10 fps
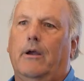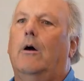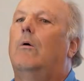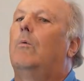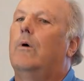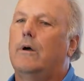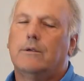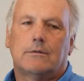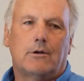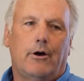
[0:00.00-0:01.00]
ago
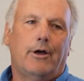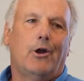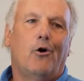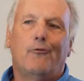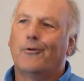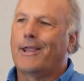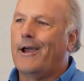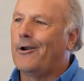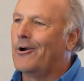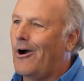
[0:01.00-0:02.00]
was on
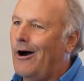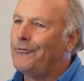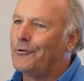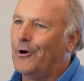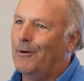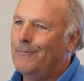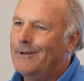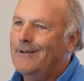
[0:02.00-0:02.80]
over-the-counter cough syrup.